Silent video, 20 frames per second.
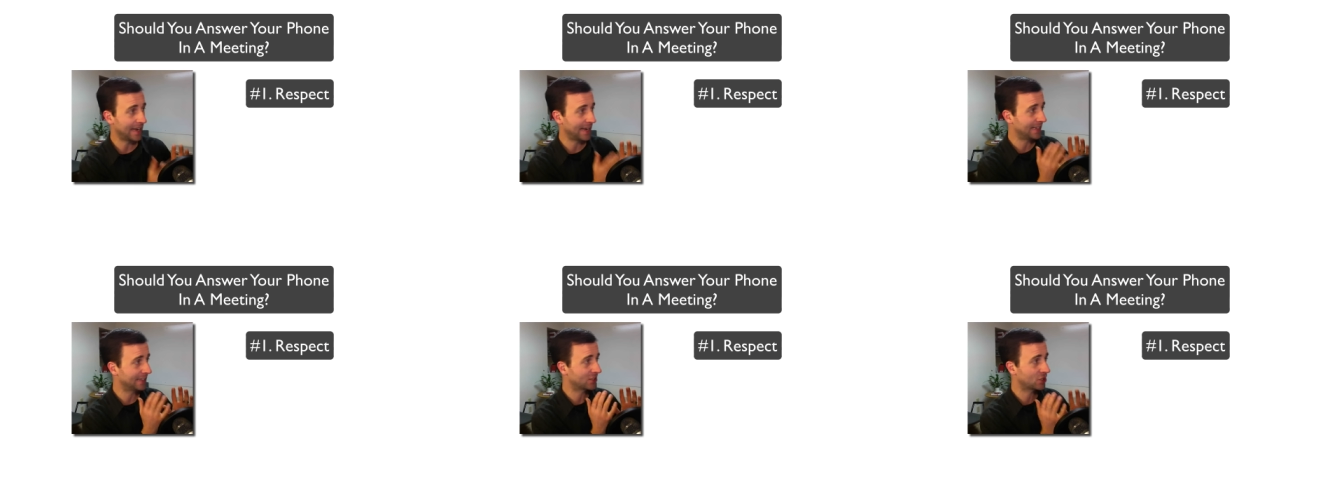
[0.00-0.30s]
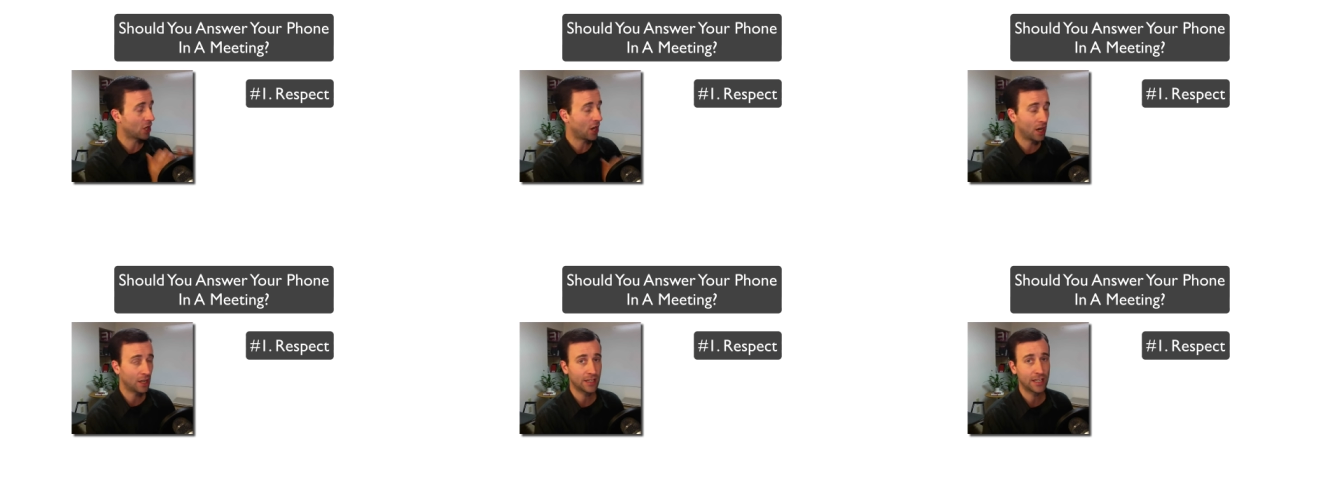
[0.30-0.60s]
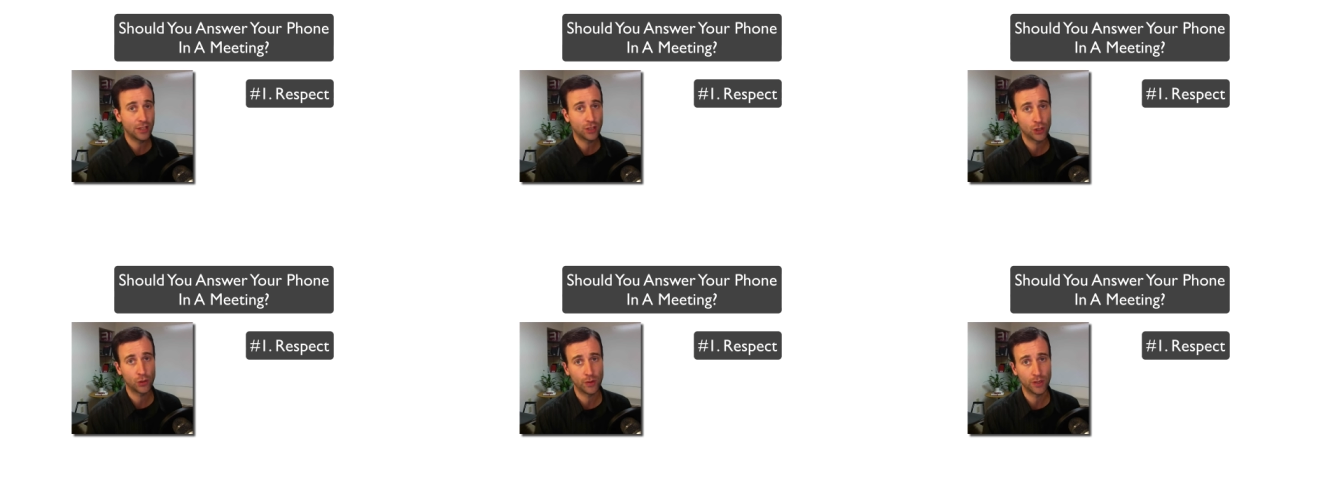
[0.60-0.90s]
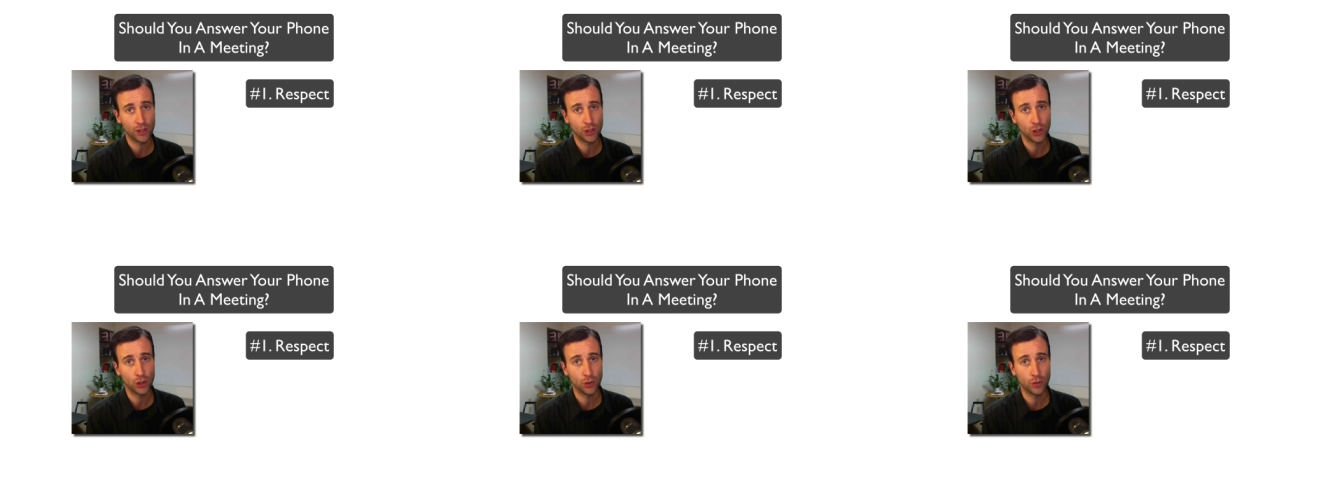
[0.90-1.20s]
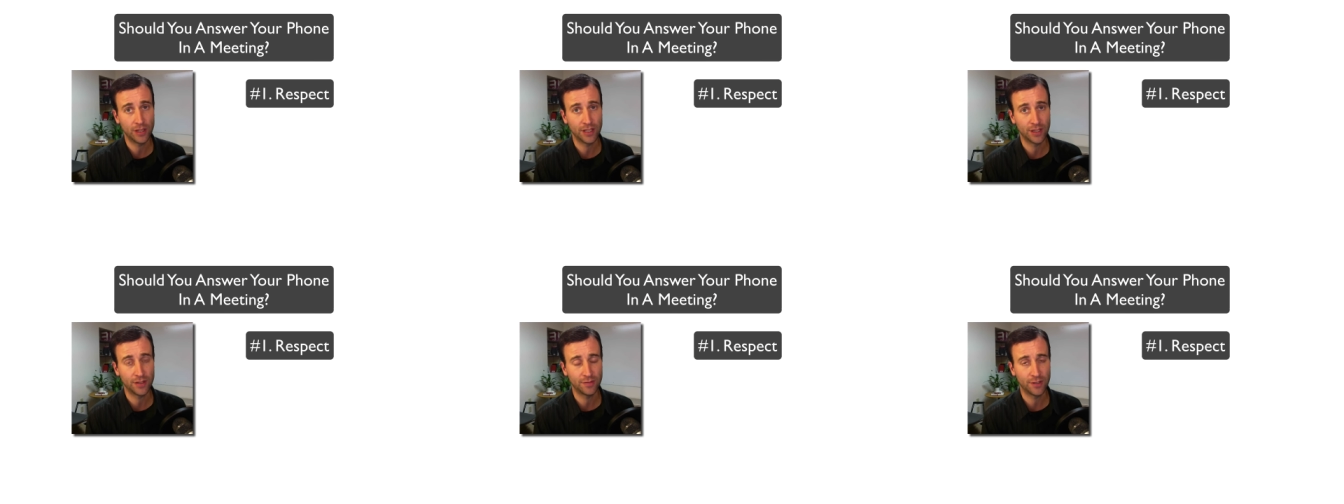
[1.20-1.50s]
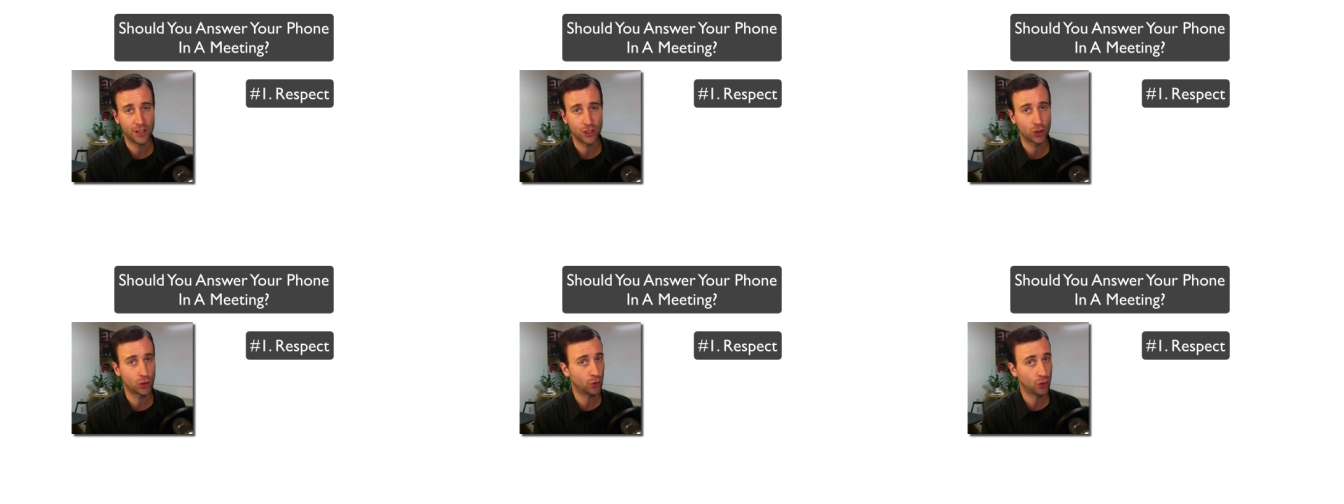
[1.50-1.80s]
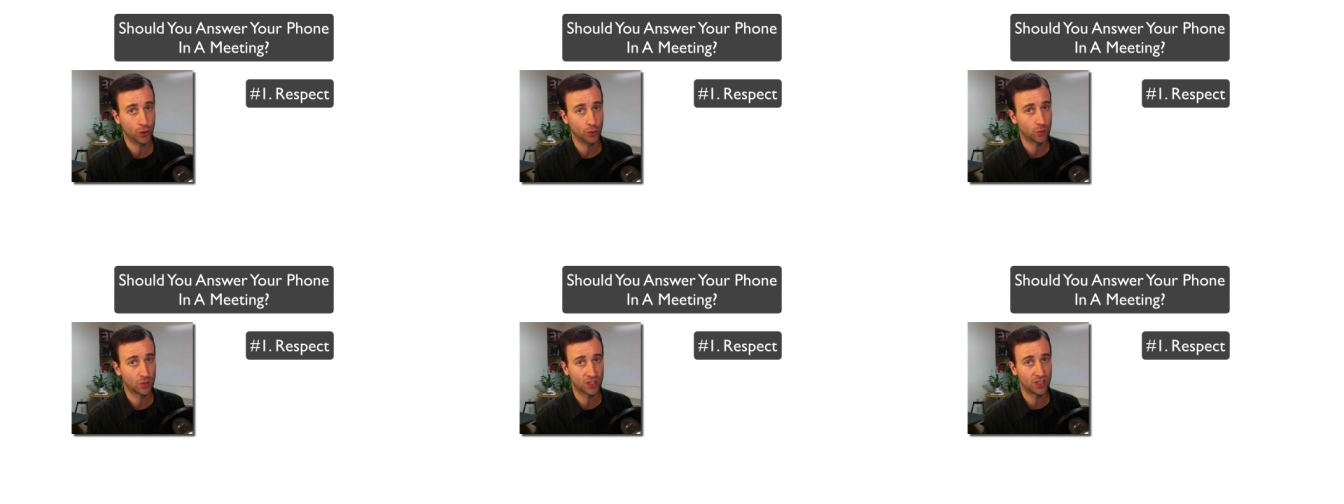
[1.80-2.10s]
and talking to a new individual
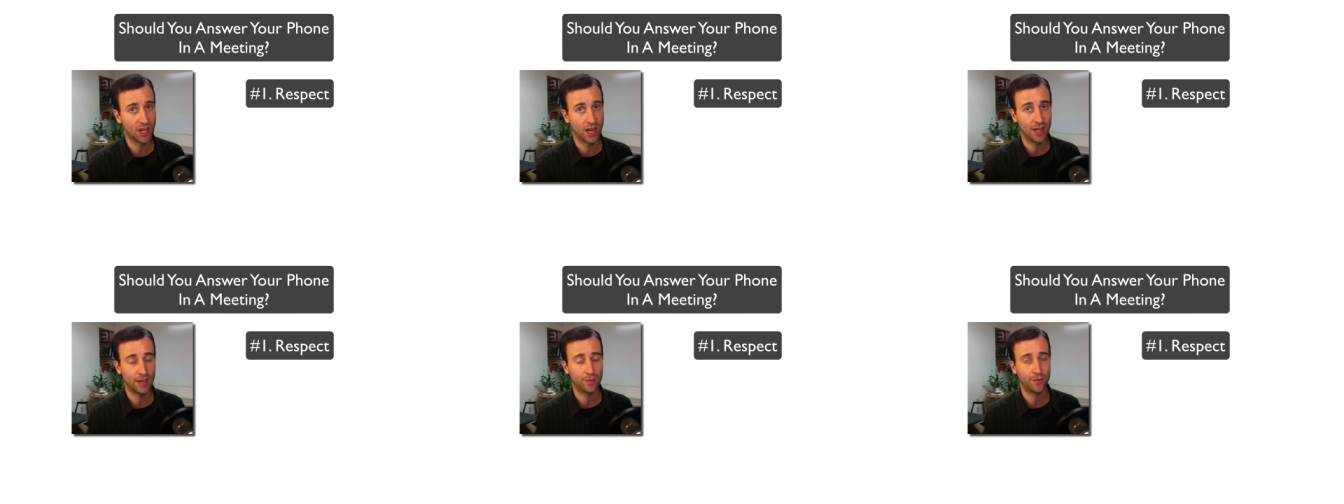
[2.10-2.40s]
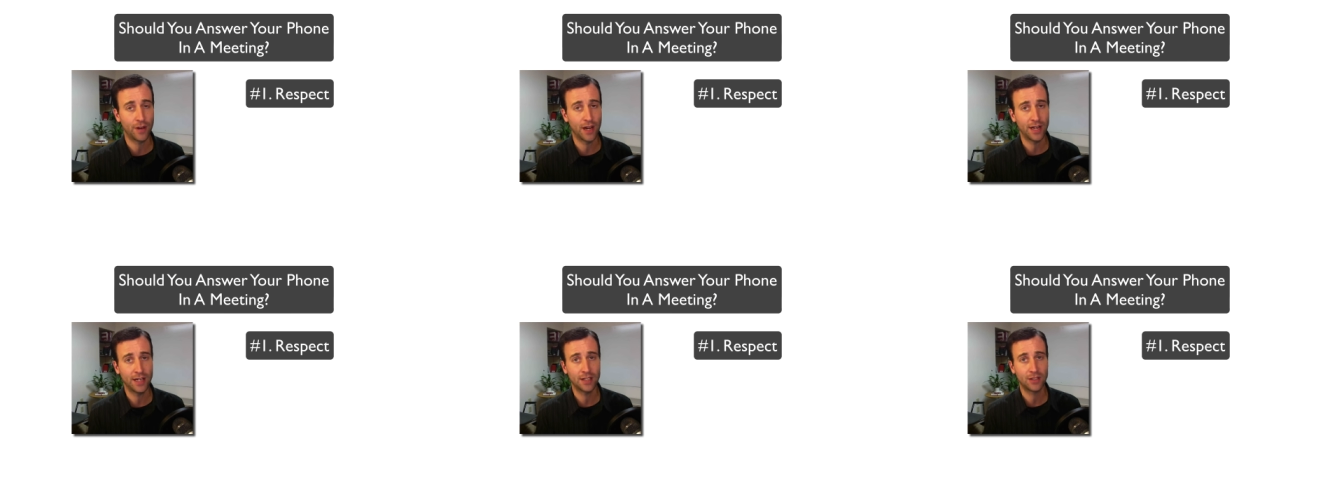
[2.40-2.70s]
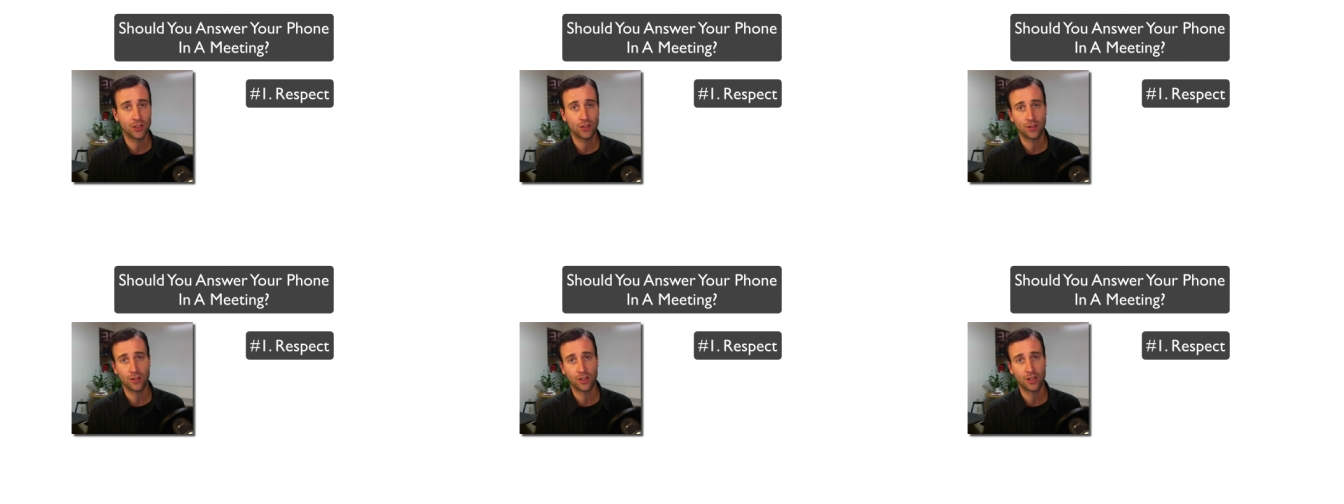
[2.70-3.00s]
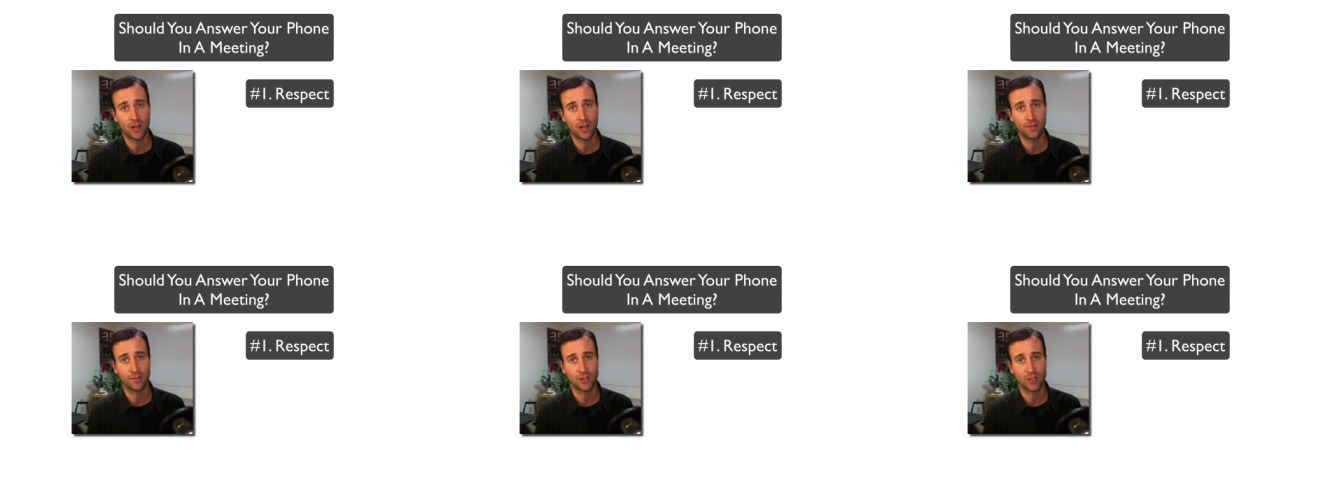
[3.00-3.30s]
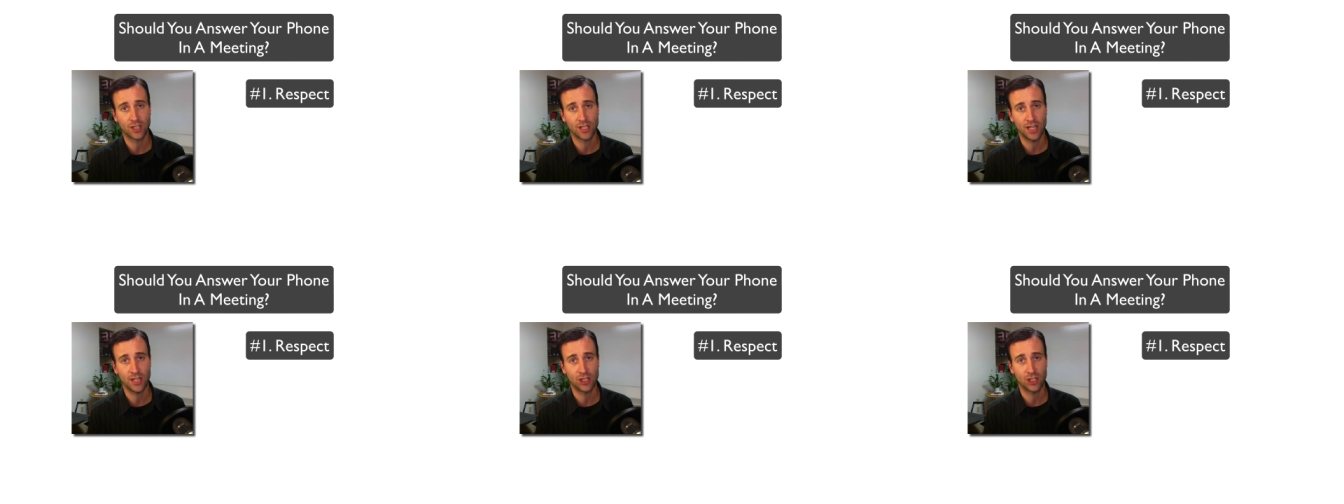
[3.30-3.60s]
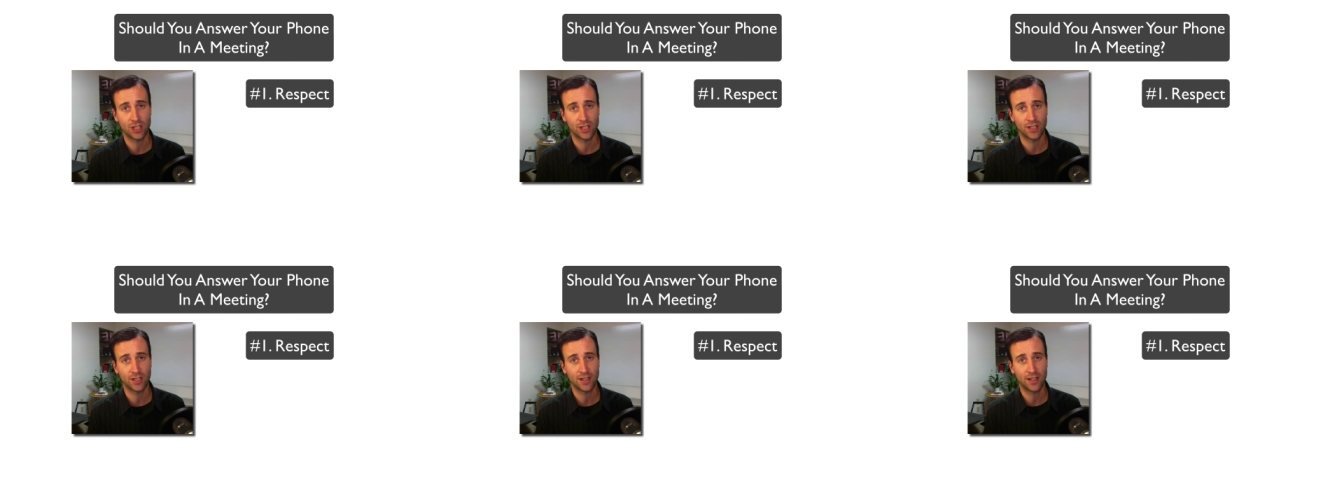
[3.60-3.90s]
who was not invited to the conversation.